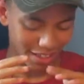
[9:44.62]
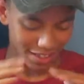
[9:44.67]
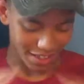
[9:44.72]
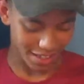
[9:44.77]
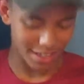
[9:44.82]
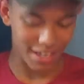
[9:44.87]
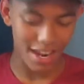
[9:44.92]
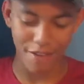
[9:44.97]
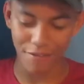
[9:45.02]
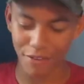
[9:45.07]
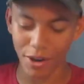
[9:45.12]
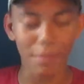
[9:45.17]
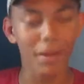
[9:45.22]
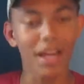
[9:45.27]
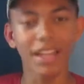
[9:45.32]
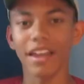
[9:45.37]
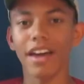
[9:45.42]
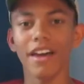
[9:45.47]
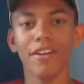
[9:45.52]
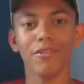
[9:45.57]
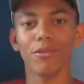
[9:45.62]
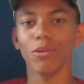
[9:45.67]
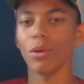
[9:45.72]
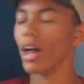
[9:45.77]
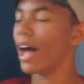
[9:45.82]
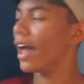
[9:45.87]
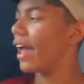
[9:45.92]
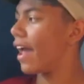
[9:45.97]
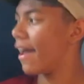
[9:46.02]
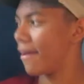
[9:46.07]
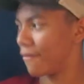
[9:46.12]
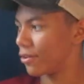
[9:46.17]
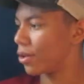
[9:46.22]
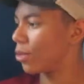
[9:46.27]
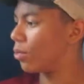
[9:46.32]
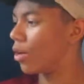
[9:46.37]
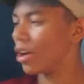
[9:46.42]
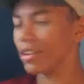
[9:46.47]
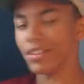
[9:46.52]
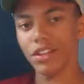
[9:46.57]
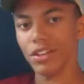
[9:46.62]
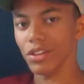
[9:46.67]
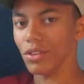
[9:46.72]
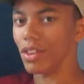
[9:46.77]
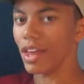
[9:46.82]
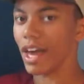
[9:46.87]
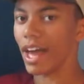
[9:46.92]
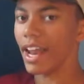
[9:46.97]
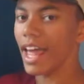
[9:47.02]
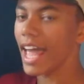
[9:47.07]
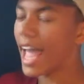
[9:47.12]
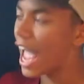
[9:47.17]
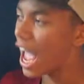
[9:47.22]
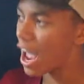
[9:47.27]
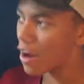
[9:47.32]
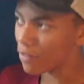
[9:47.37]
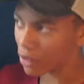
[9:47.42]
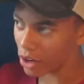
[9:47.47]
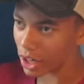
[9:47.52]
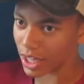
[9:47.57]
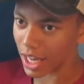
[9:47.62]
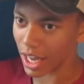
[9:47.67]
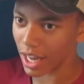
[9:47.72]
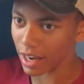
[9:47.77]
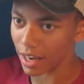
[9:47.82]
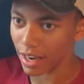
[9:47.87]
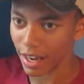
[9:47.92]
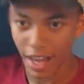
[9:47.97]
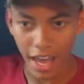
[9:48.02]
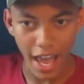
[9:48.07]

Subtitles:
never in my life will I ever want to do that. Ever again.